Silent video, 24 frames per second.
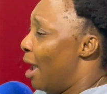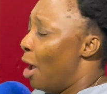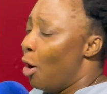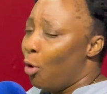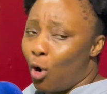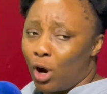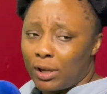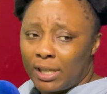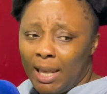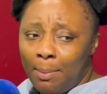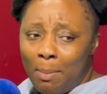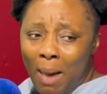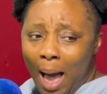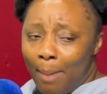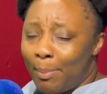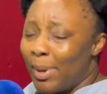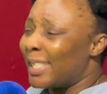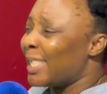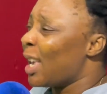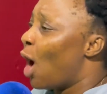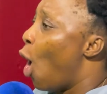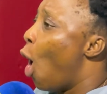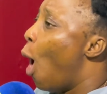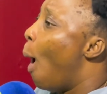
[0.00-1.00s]
Because my mother
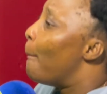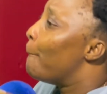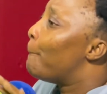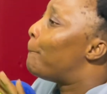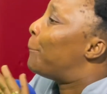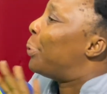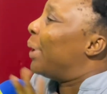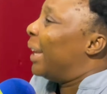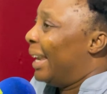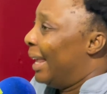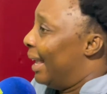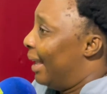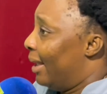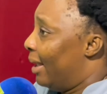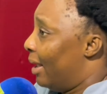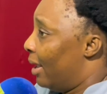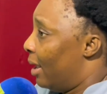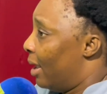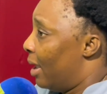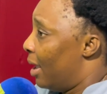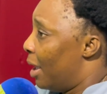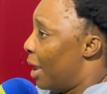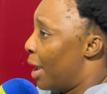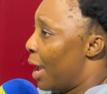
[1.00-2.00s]
said, I'm pinning.
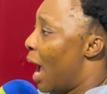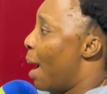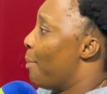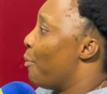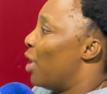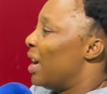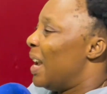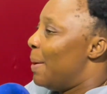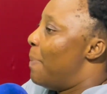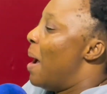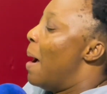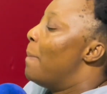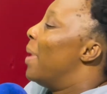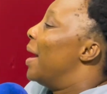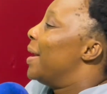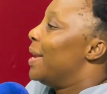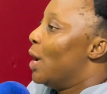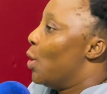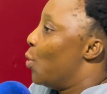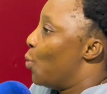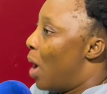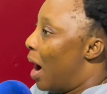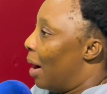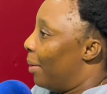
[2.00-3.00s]
I'm going to bear my
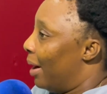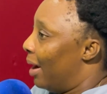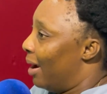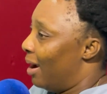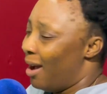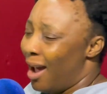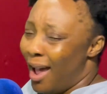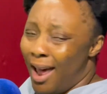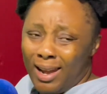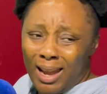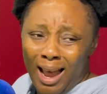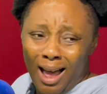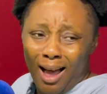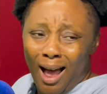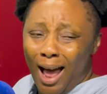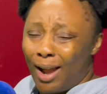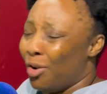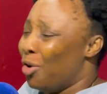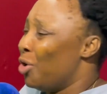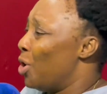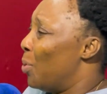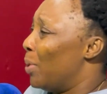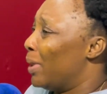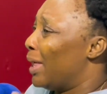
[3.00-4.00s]
name worry. And I
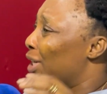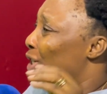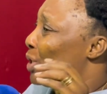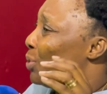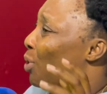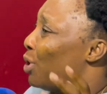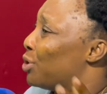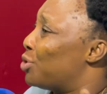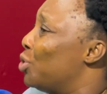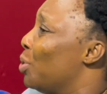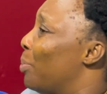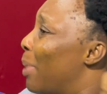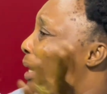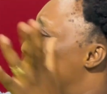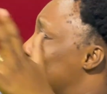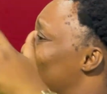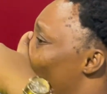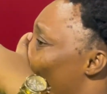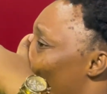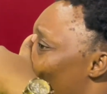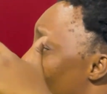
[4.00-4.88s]
don't know whether she was too much in